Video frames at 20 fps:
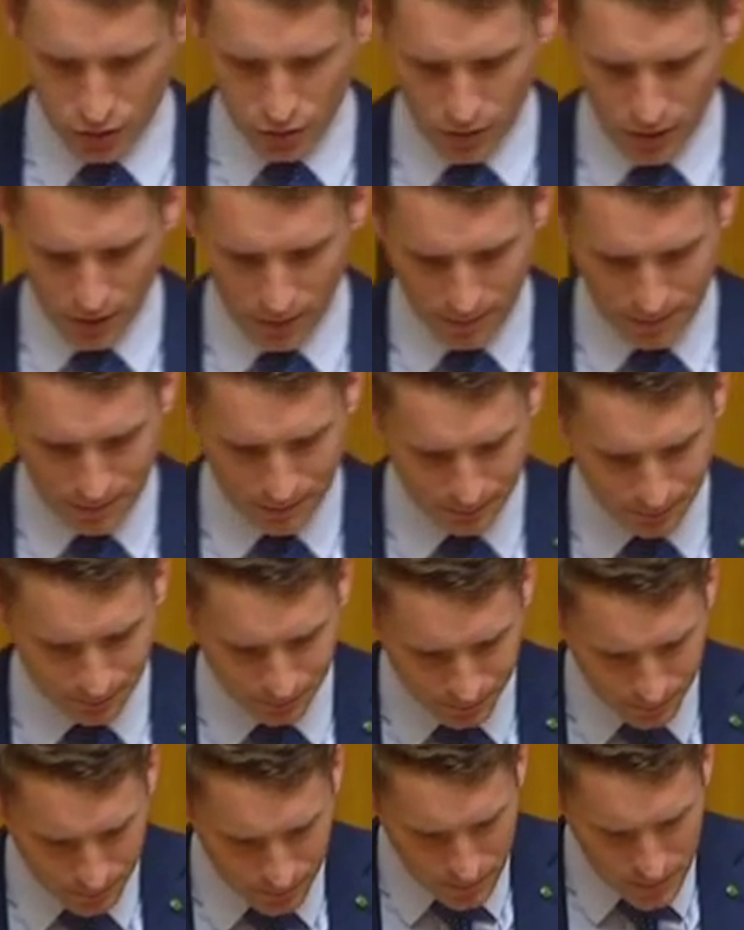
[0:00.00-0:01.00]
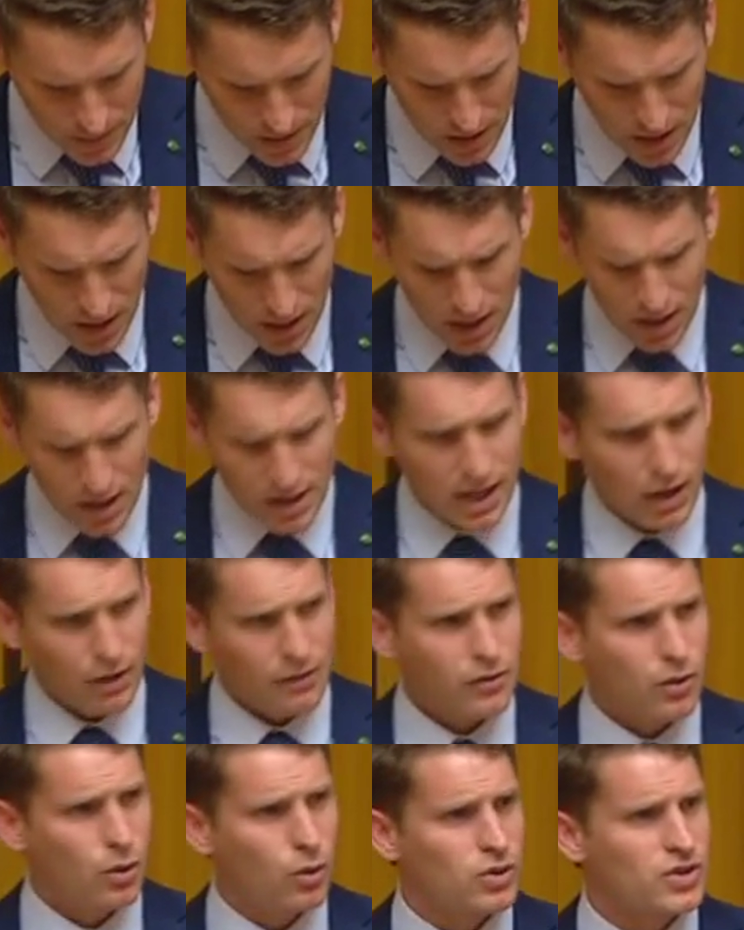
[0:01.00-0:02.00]
Orwell. Now,
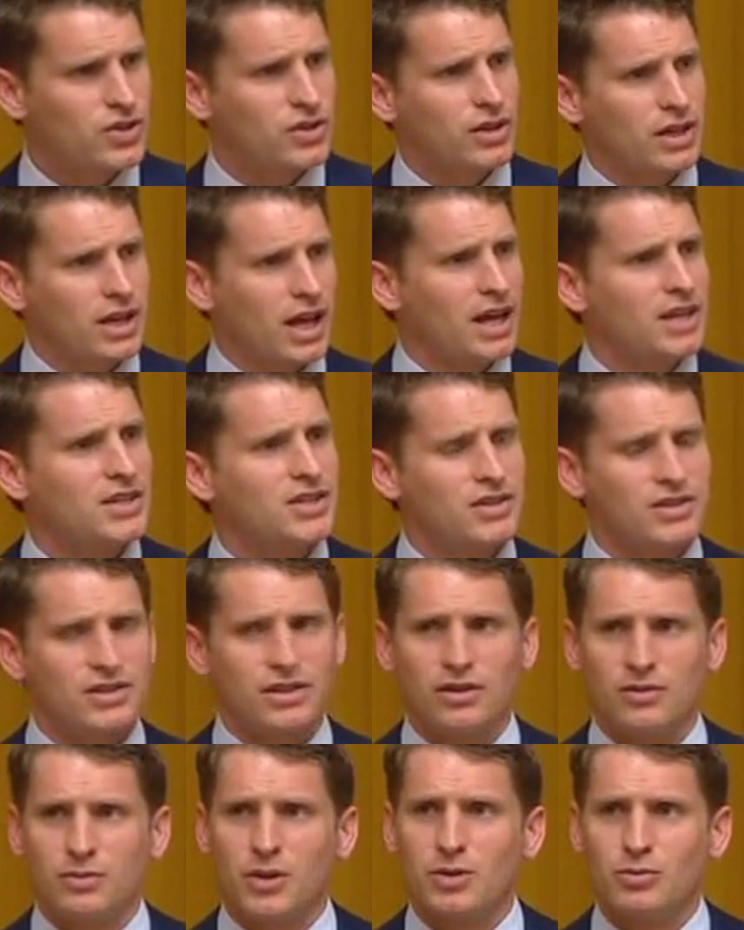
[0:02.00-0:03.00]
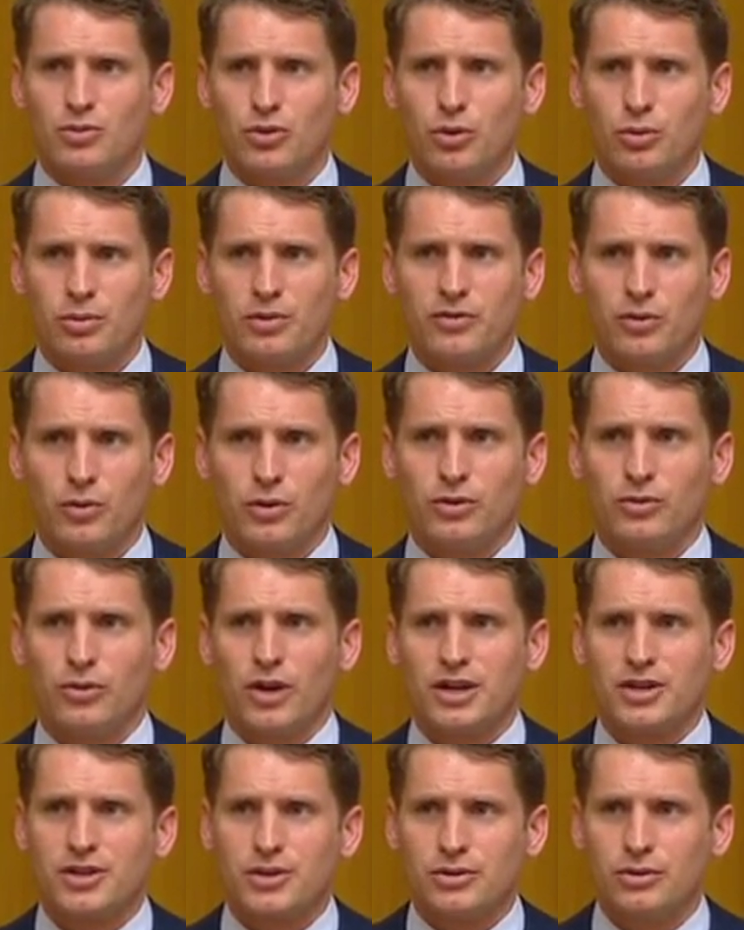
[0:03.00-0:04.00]
of course, the cases that have been brought before the
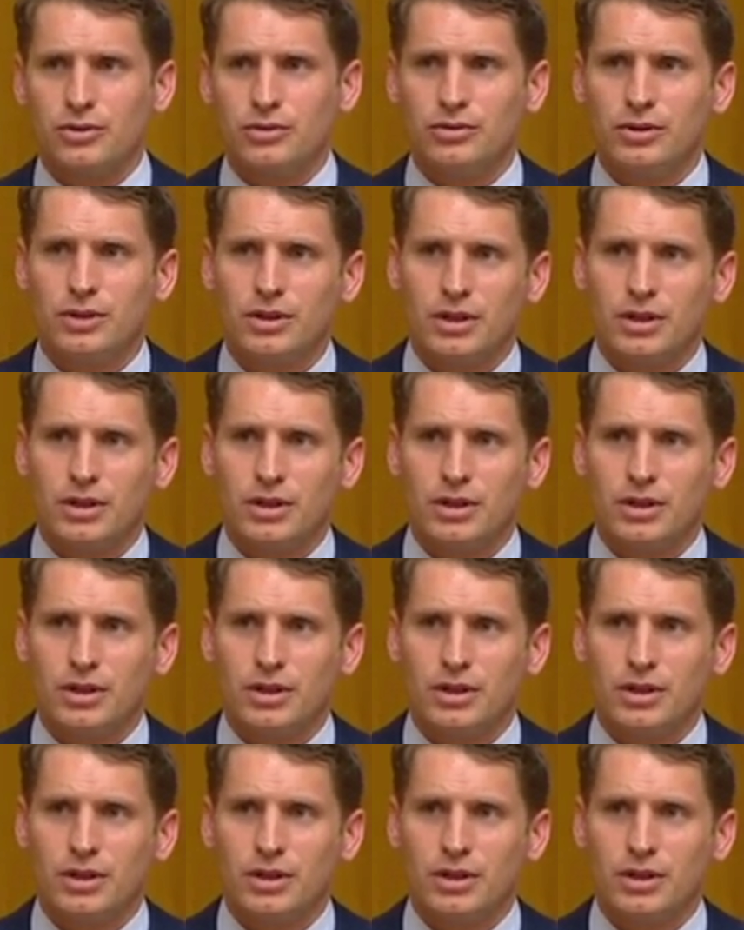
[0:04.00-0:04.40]
racial,